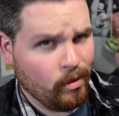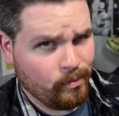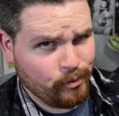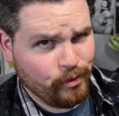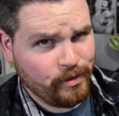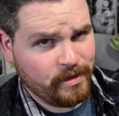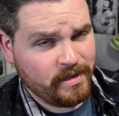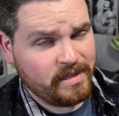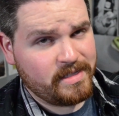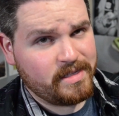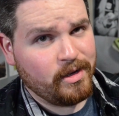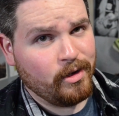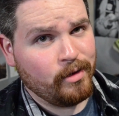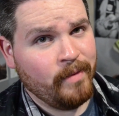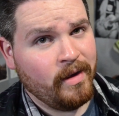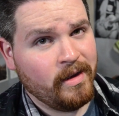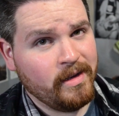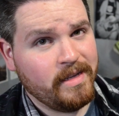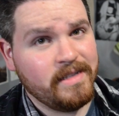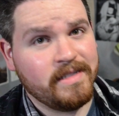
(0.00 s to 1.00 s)
Greetings, Code
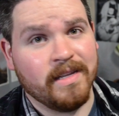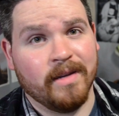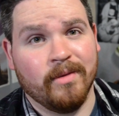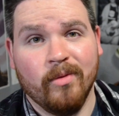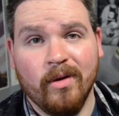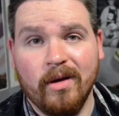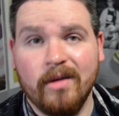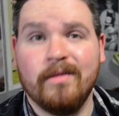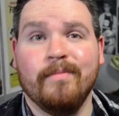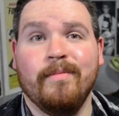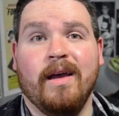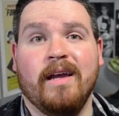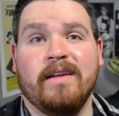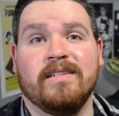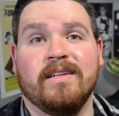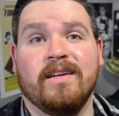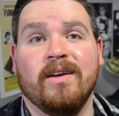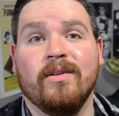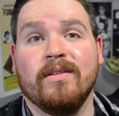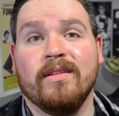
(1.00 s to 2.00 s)
Monkeys, and welcome back
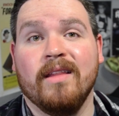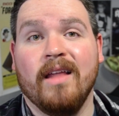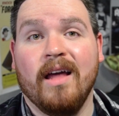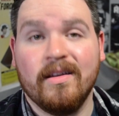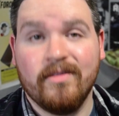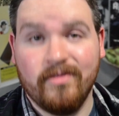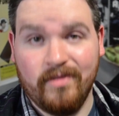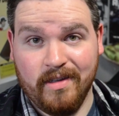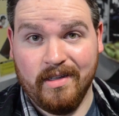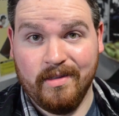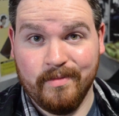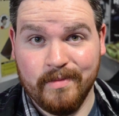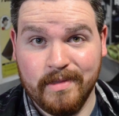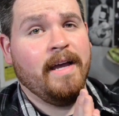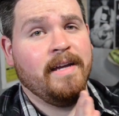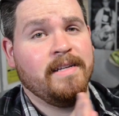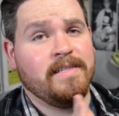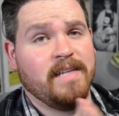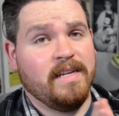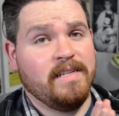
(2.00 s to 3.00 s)
to Coded Lock Films.
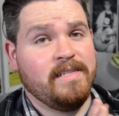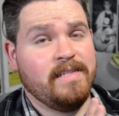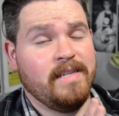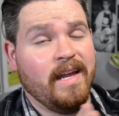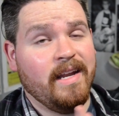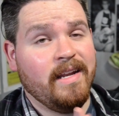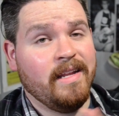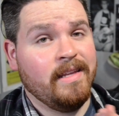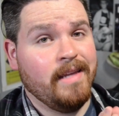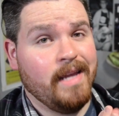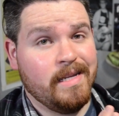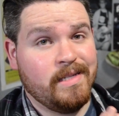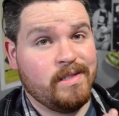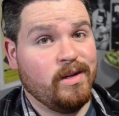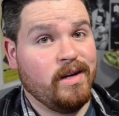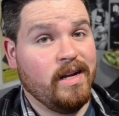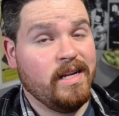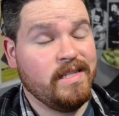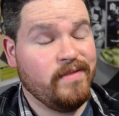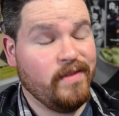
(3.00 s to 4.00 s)
As I said in
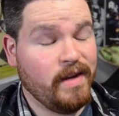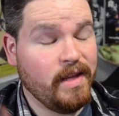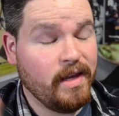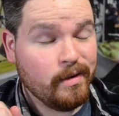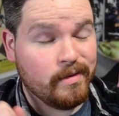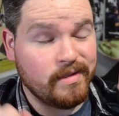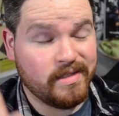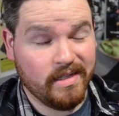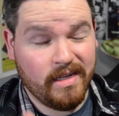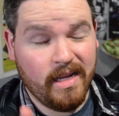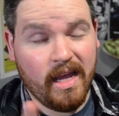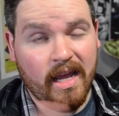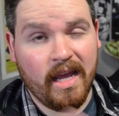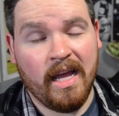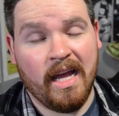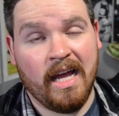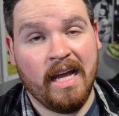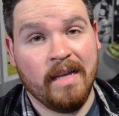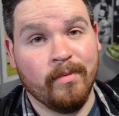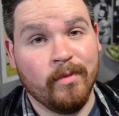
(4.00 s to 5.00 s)
yesterday's video,
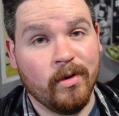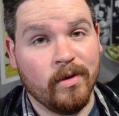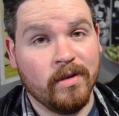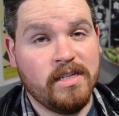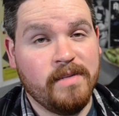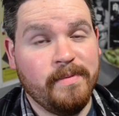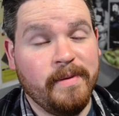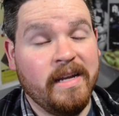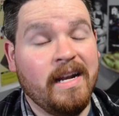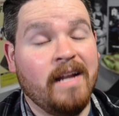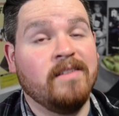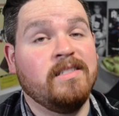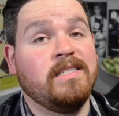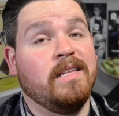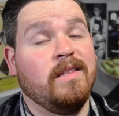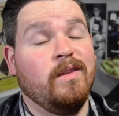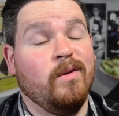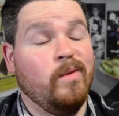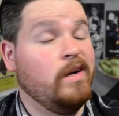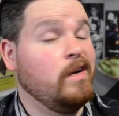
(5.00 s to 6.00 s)
today I am going to be
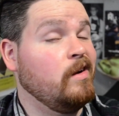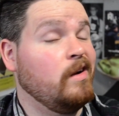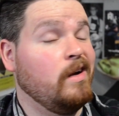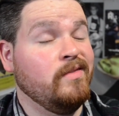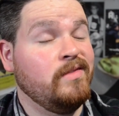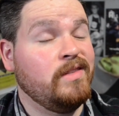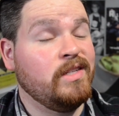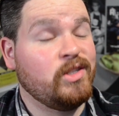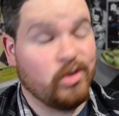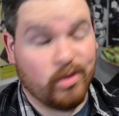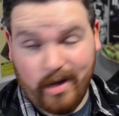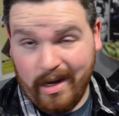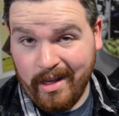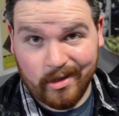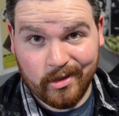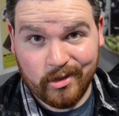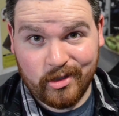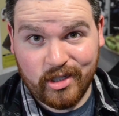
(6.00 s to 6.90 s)
announcing the winner of the Trailer